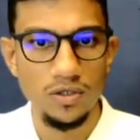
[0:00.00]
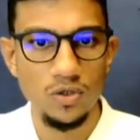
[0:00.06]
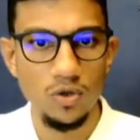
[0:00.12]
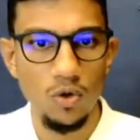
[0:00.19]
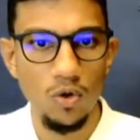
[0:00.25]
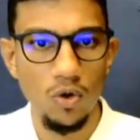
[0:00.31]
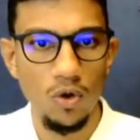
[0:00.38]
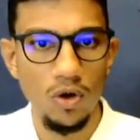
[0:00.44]

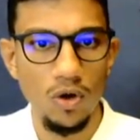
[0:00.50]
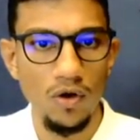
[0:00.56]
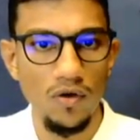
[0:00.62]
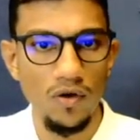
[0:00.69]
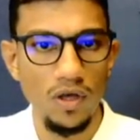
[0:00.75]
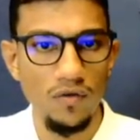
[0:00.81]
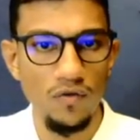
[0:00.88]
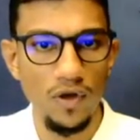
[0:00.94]
So
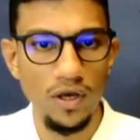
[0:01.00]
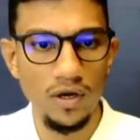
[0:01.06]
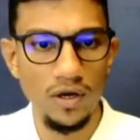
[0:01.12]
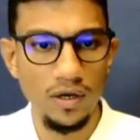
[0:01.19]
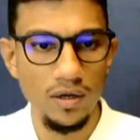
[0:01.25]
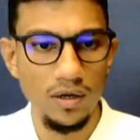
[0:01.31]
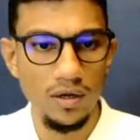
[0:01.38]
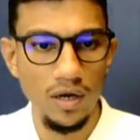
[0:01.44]
if
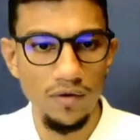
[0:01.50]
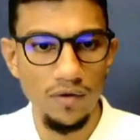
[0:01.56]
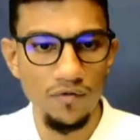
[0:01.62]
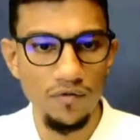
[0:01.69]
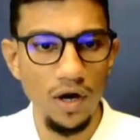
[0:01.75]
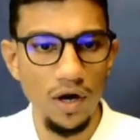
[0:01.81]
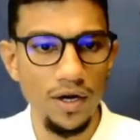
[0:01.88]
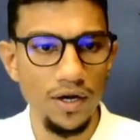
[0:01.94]
we
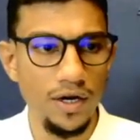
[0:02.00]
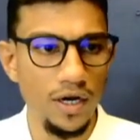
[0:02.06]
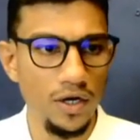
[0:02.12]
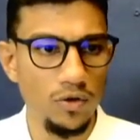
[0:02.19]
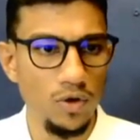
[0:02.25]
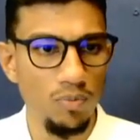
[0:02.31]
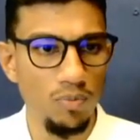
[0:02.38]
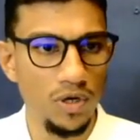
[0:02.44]
convert it
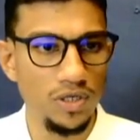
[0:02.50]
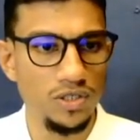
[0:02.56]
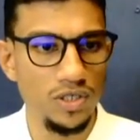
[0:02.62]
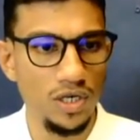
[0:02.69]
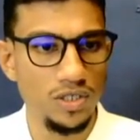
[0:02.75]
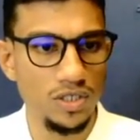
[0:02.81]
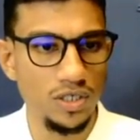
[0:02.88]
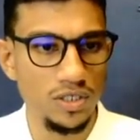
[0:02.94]
into a
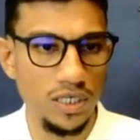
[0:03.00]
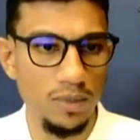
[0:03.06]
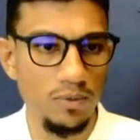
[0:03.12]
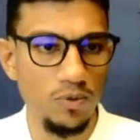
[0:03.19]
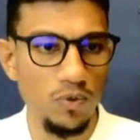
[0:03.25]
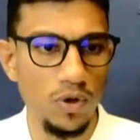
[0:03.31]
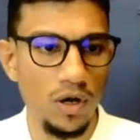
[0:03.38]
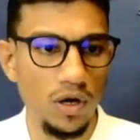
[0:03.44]
purchase
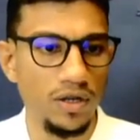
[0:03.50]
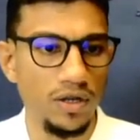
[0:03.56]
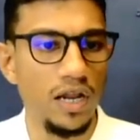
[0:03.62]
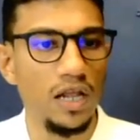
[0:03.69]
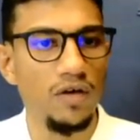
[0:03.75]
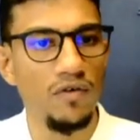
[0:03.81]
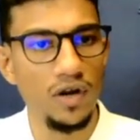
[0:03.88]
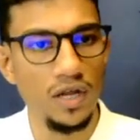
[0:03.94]
receipt where the
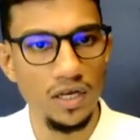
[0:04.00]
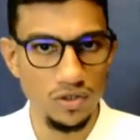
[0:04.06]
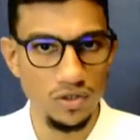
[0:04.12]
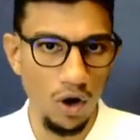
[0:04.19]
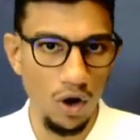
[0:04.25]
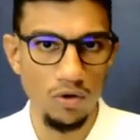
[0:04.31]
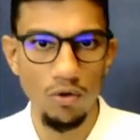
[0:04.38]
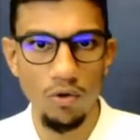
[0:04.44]
delivery
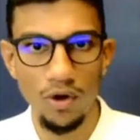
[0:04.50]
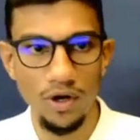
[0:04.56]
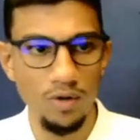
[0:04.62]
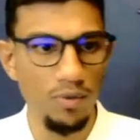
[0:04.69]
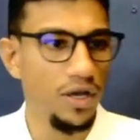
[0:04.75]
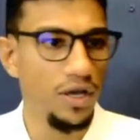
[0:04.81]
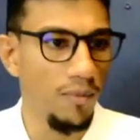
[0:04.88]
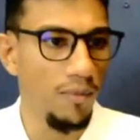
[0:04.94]
is not
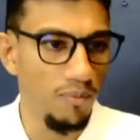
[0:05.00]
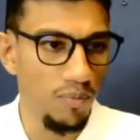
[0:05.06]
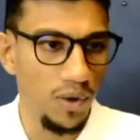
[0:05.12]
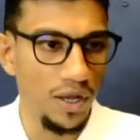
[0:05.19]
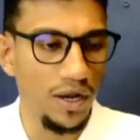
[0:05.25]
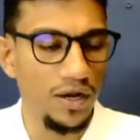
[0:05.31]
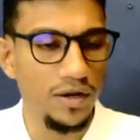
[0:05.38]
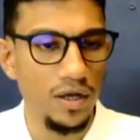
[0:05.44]
going to be
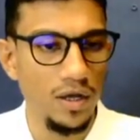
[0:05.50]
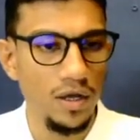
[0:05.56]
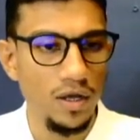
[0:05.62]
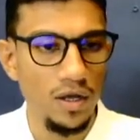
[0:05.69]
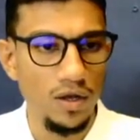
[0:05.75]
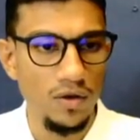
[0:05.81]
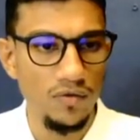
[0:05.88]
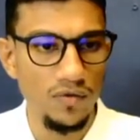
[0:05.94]
complete,
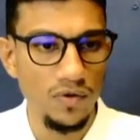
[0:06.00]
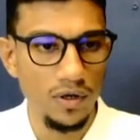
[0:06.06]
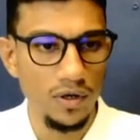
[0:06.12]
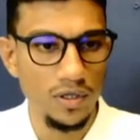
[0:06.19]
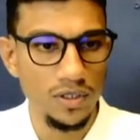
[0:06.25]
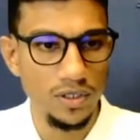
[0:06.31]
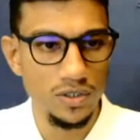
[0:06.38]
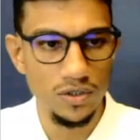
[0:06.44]

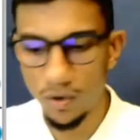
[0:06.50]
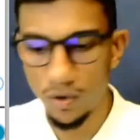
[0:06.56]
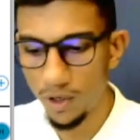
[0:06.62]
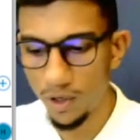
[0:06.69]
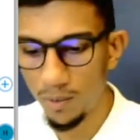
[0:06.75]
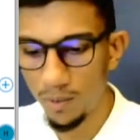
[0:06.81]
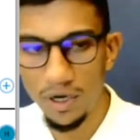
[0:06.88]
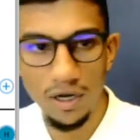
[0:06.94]
where this is
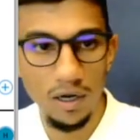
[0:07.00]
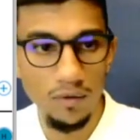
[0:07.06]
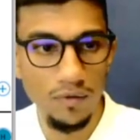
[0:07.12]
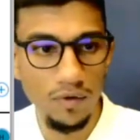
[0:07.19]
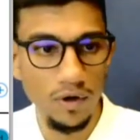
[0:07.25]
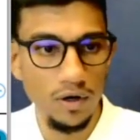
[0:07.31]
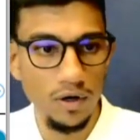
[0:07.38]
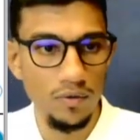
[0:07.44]
going to be
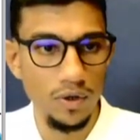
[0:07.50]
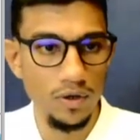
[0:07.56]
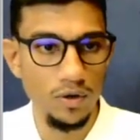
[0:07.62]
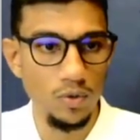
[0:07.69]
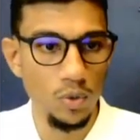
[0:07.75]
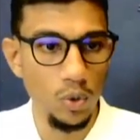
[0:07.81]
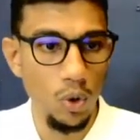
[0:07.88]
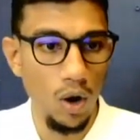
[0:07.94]
delivered
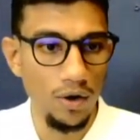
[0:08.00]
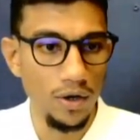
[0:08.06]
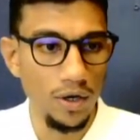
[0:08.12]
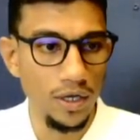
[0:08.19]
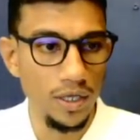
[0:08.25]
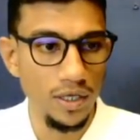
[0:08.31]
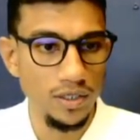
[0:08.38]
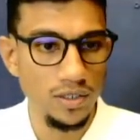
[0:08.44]
with 2
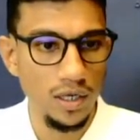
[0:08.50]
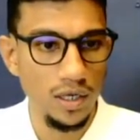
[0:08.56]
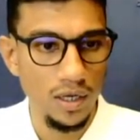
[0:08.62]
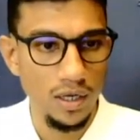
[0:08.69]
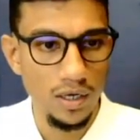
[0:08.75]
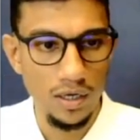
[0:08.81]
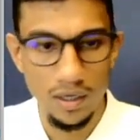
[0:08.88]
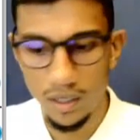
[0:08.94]
quantities,
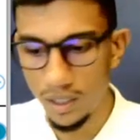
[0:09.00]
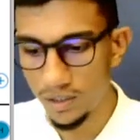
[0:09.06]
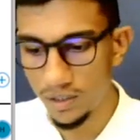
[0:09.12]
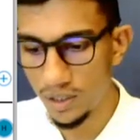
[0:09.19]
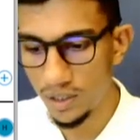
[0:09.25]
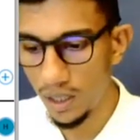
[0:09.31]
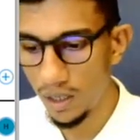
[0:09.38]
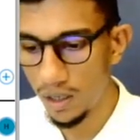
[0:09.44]

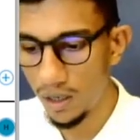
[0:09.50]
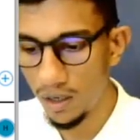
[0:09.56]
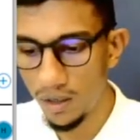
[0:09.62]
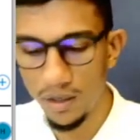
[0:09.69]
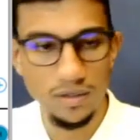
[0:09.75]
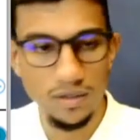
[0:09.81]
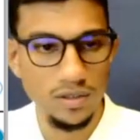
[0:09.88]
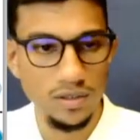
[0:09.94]

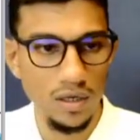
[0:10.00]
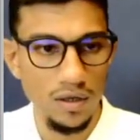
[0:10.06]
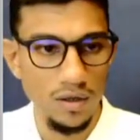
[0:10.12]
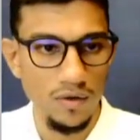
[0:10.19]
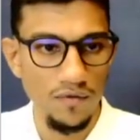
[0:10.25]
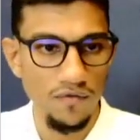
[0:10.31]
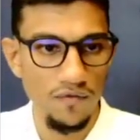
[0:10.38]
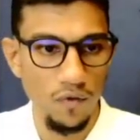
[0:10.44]
diesel it's
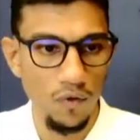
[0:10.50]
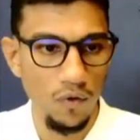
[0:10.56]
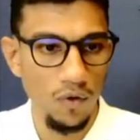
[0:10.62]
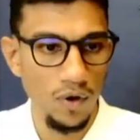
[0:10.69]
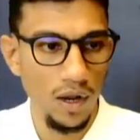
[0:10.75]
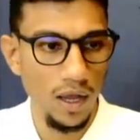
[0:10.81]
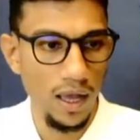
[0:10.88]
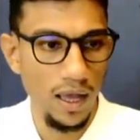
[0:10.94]

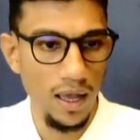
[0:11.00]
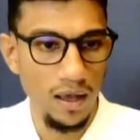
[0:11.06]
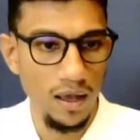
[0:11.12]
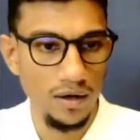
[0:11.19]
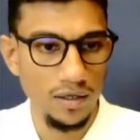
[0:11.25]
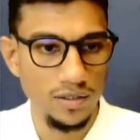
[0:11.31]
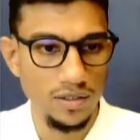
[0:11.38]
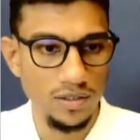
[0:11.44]
4
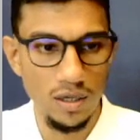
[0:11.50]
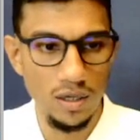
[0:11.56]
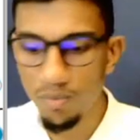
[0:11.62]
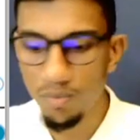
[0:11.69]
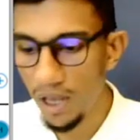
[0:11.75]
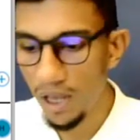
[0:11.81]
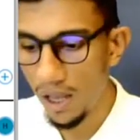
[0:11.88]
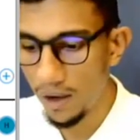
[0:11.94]
and
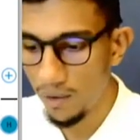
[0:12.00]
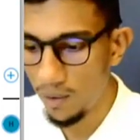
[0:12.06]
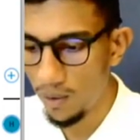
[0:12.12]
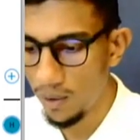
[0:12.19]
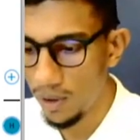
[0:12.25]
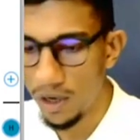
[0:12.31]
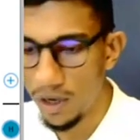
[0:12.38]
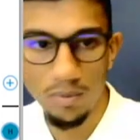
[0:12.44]
digital
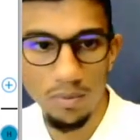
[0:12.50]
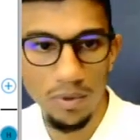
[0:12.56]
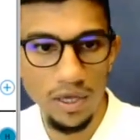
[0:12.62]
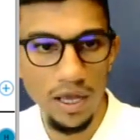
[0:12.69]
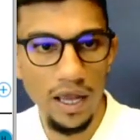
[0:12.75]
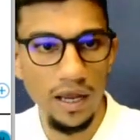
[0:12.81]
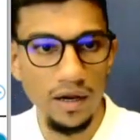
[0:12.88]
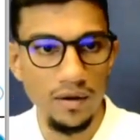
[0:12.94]
piano, let it
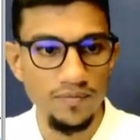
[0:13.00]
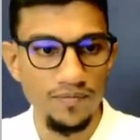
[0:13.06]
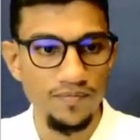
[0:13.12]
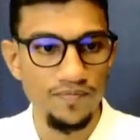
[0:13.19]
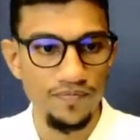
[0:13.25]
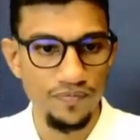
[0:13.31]
be 8.